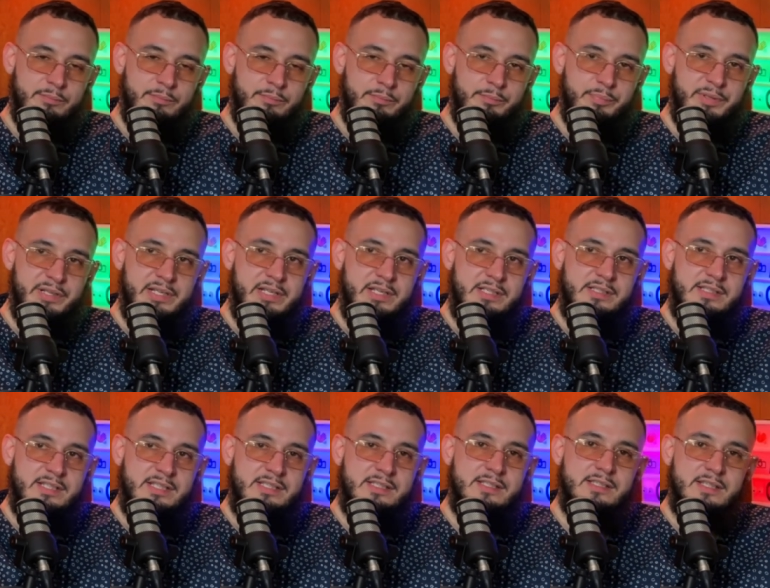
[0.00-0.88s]
because
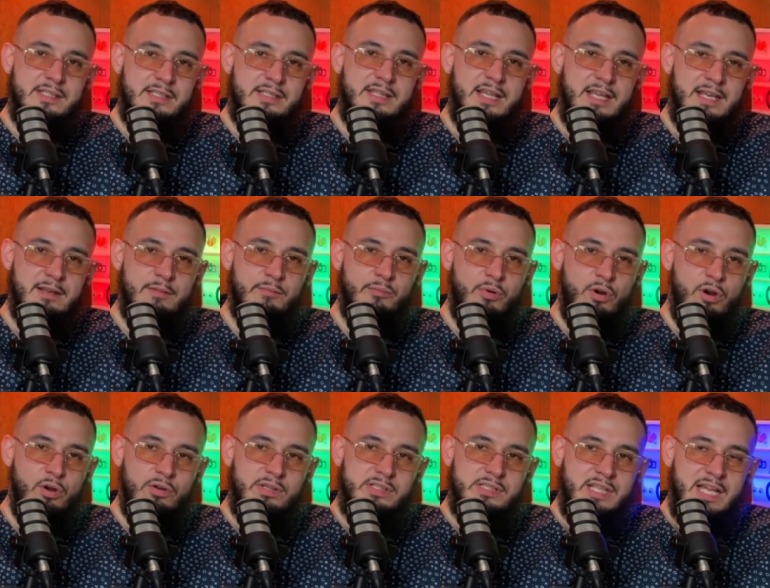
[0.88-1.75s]
this is the thing,
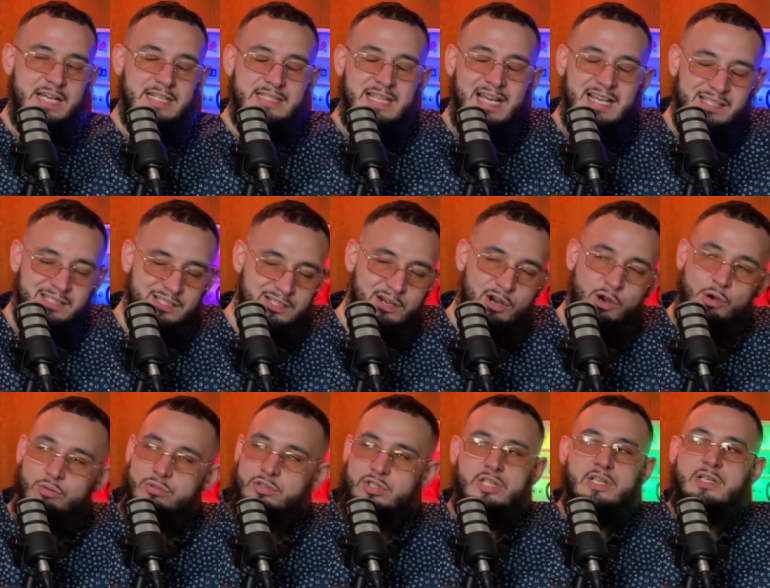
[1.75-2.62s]
bro, is like that's
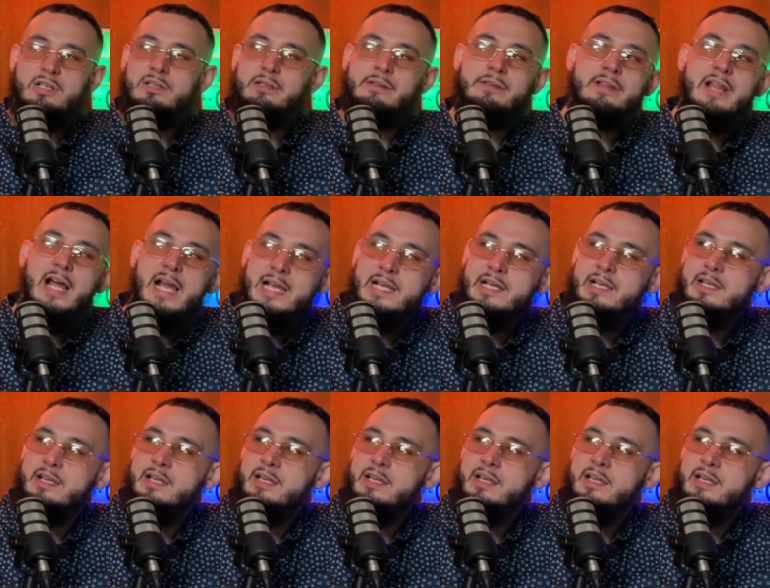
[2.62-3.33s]
coaching. Like,